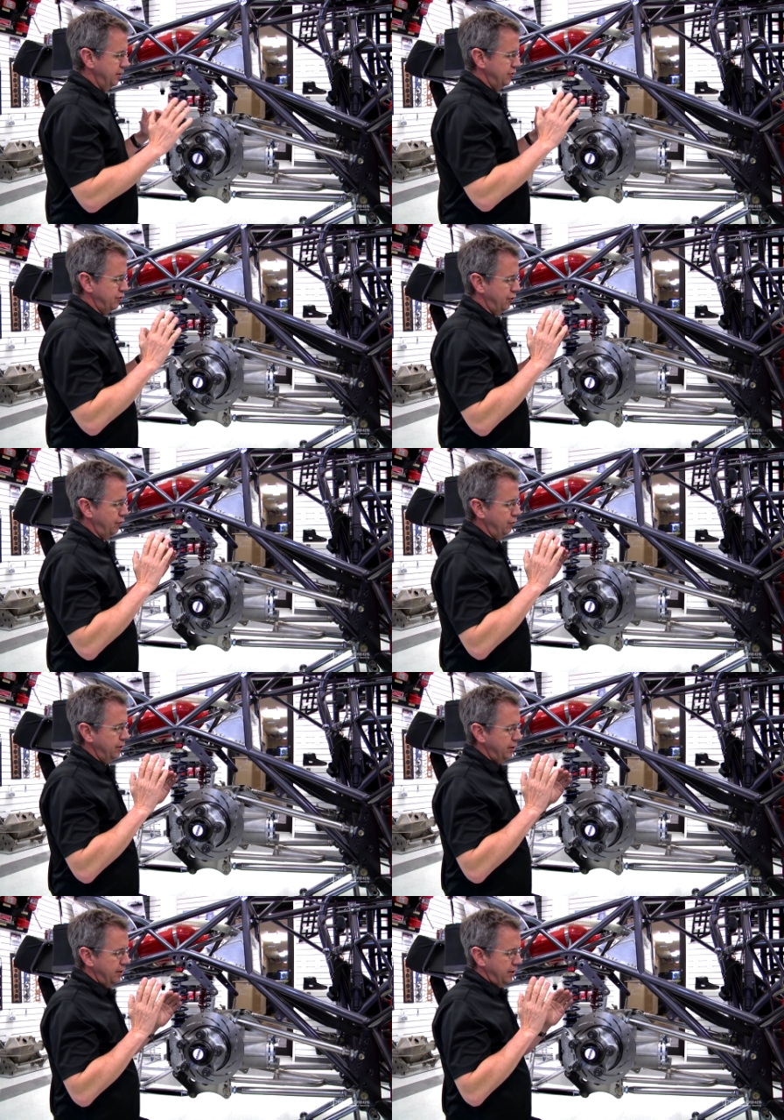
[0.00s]
So
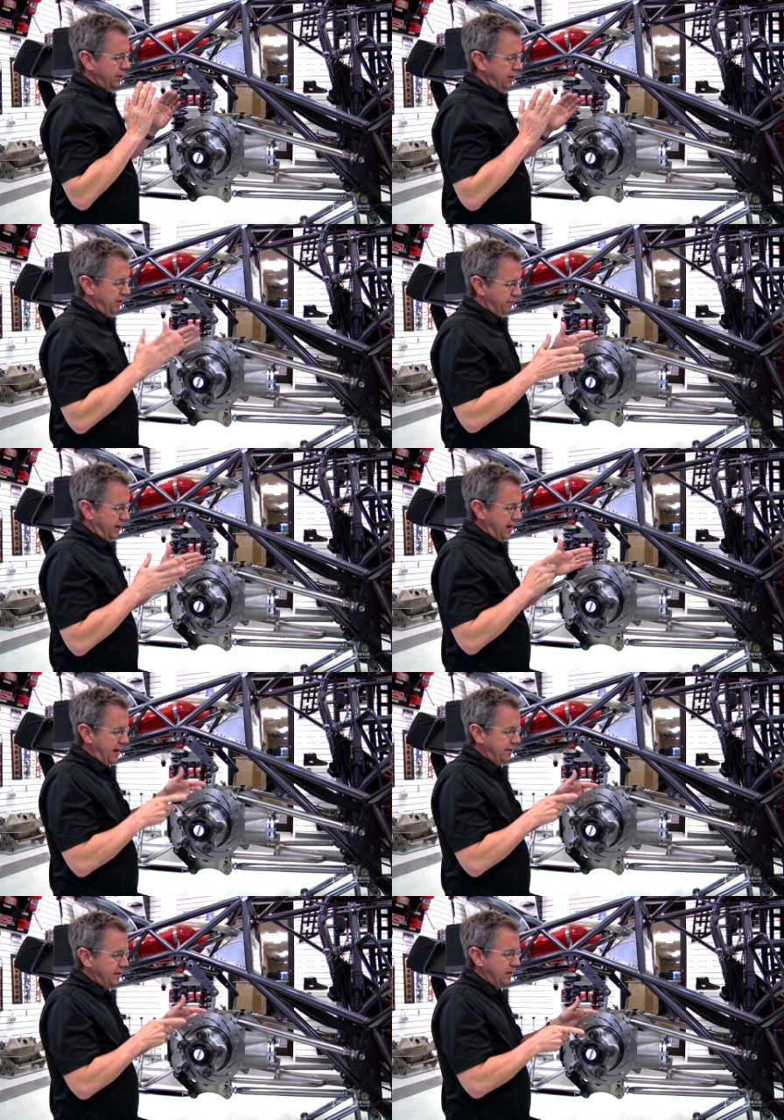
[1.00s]
if I
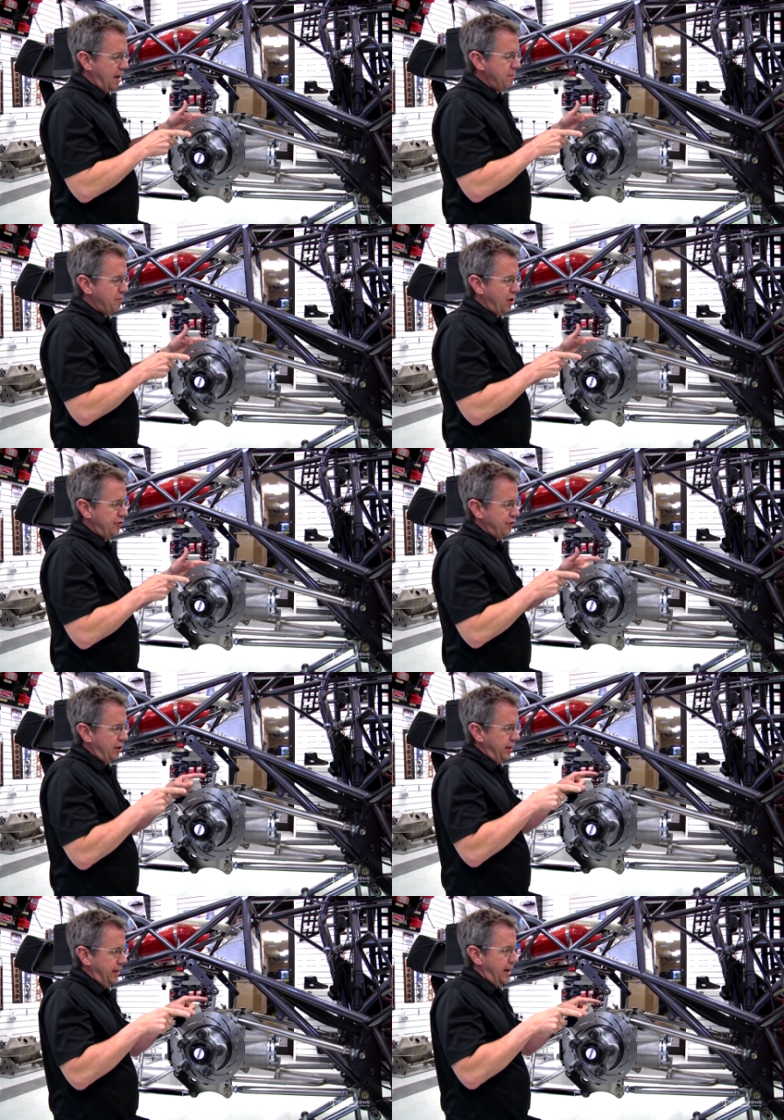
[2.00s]
had the alignment bars
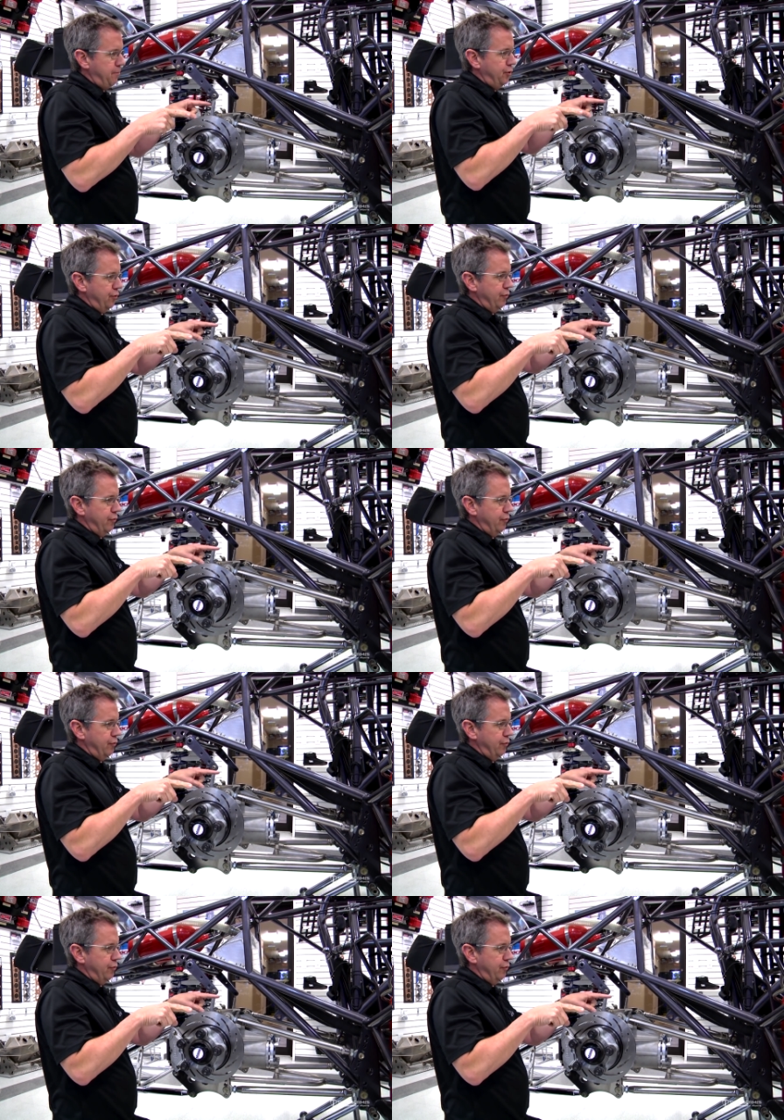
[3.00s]
on it and I put